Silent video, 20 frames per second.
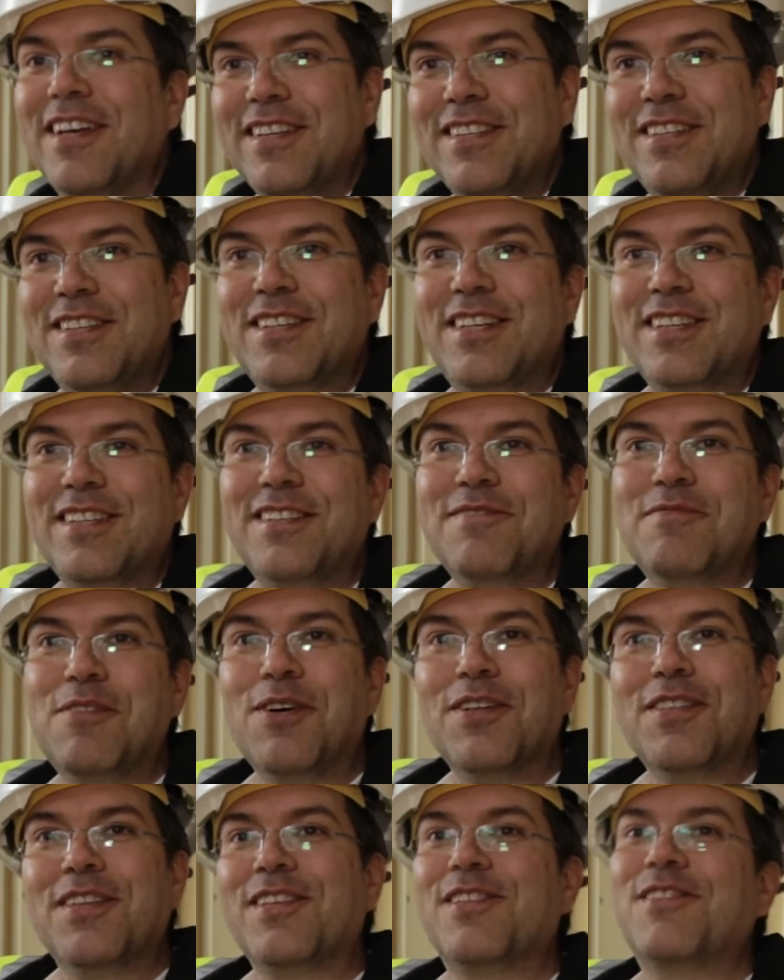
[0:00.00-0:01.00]
You can
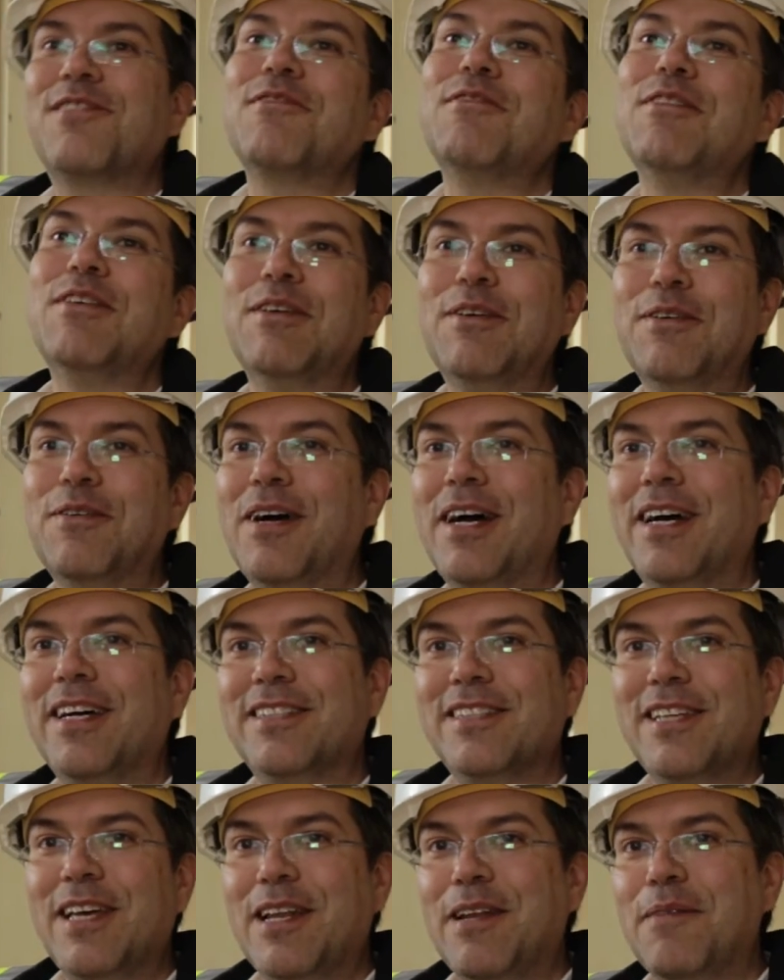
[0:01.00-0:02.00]
wander through
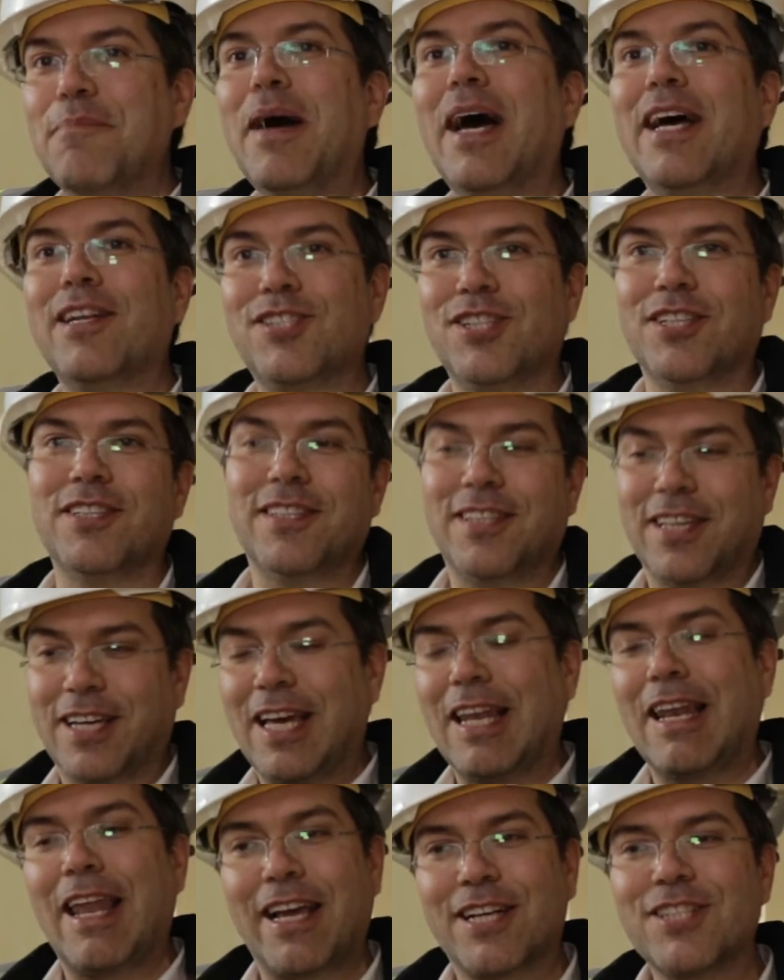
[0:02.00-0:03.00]
and imagine the
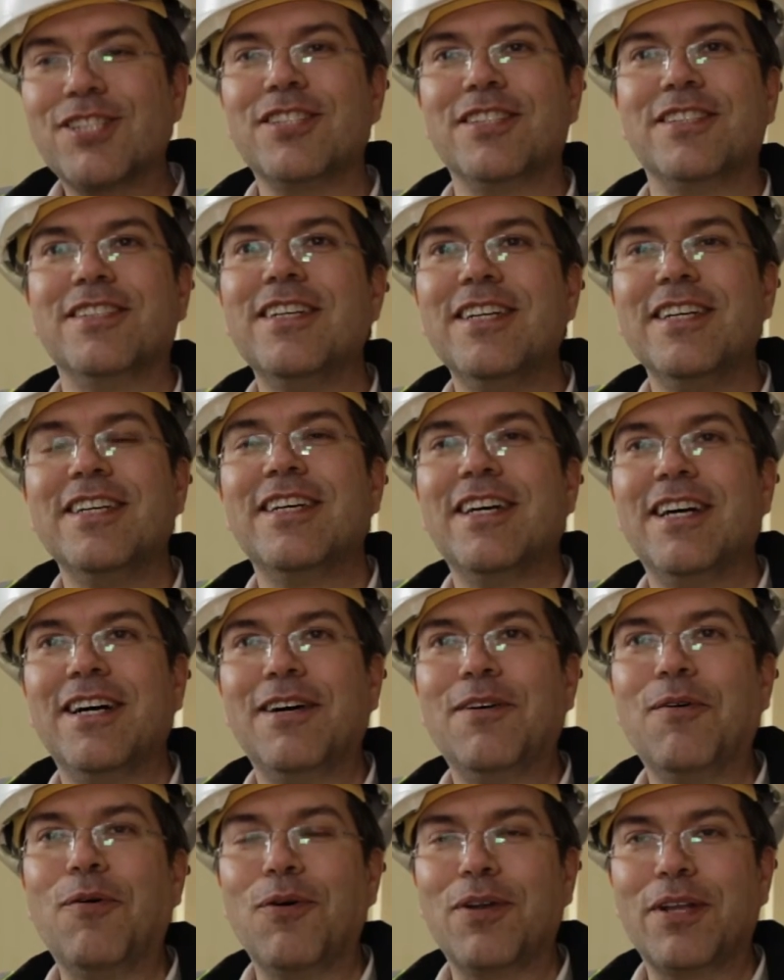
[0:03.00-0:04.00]
collection
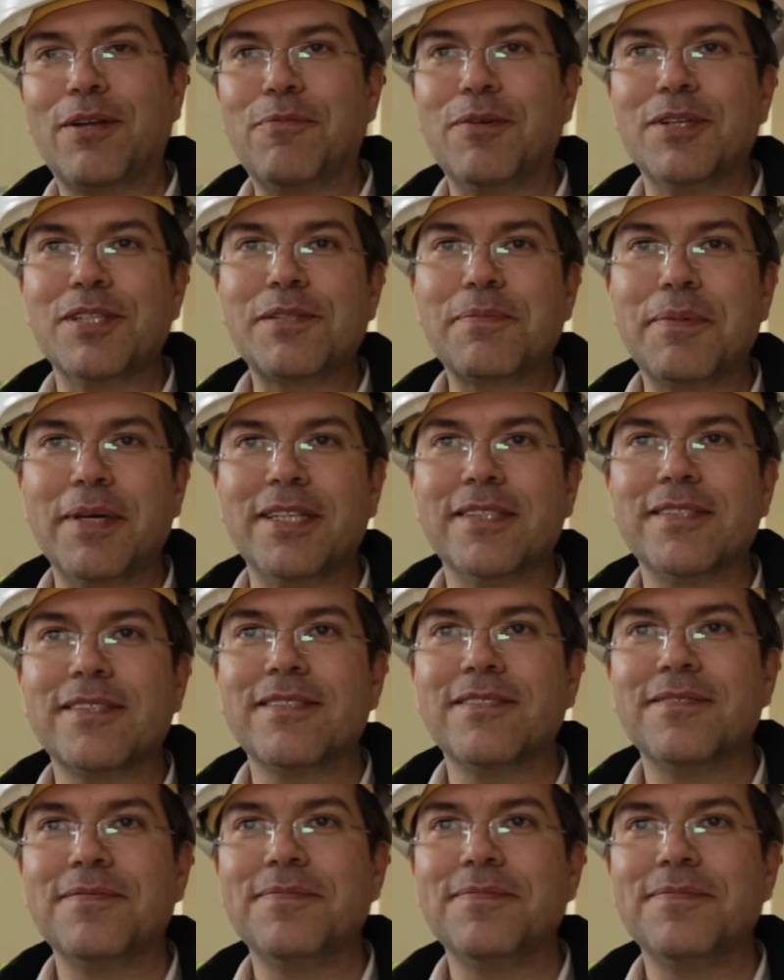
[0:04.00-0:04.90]
all in one space.